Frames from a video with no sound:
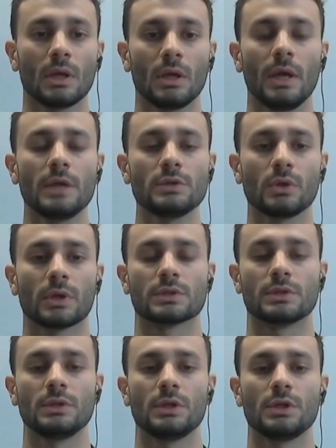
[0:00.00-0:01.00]
As you can
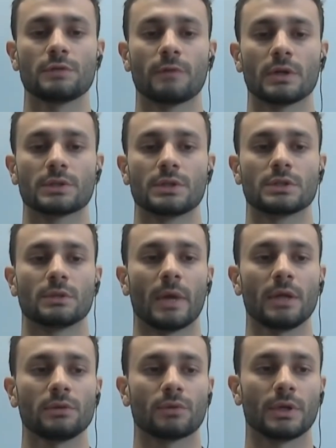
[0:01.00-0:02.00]
see, each file system
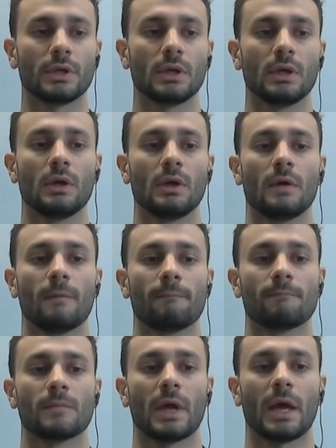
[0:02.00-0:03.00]
entry
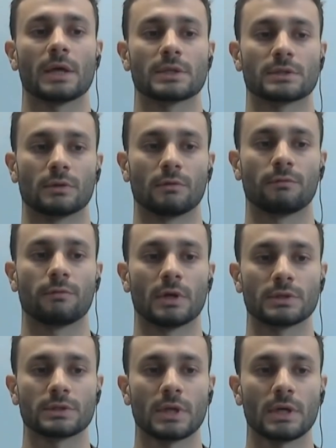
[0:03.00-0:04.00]
has
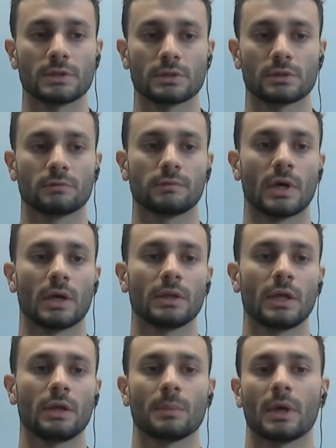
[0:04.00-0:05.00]
file size, file
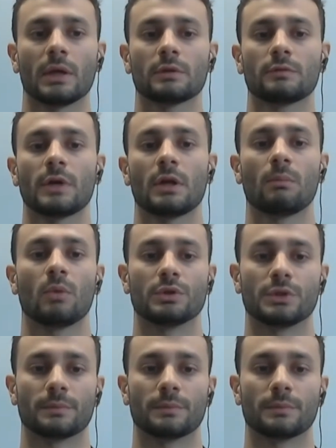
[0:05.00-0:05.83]
name, and file body.